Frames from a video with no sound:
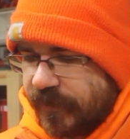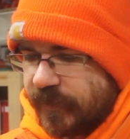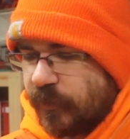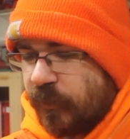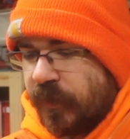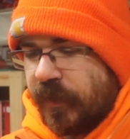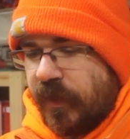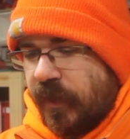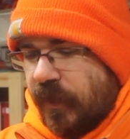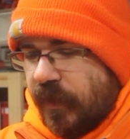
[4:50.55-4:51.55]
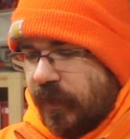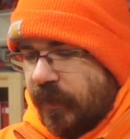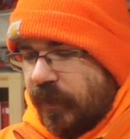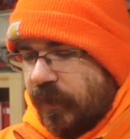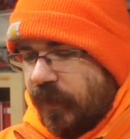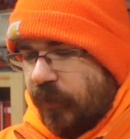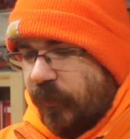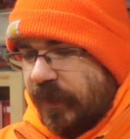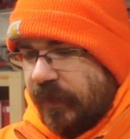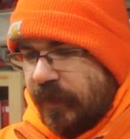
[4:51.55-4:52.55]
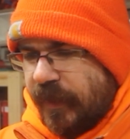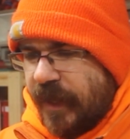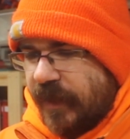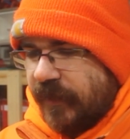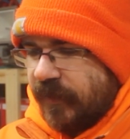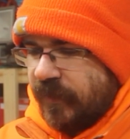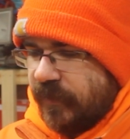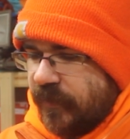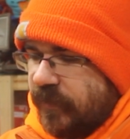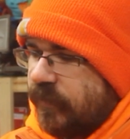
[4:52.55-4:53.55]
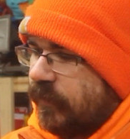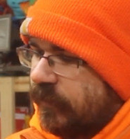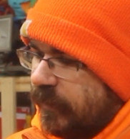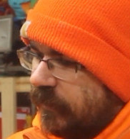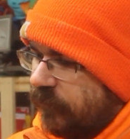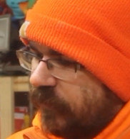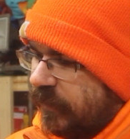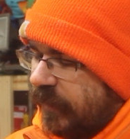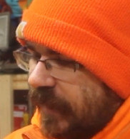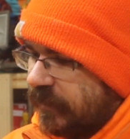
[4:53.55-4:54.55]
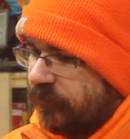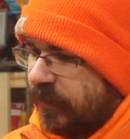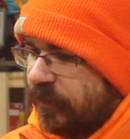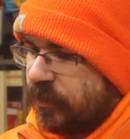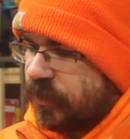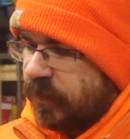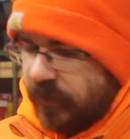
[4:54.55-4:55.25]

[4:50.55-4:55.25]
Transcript: So I went and I got it an eighth of an inch.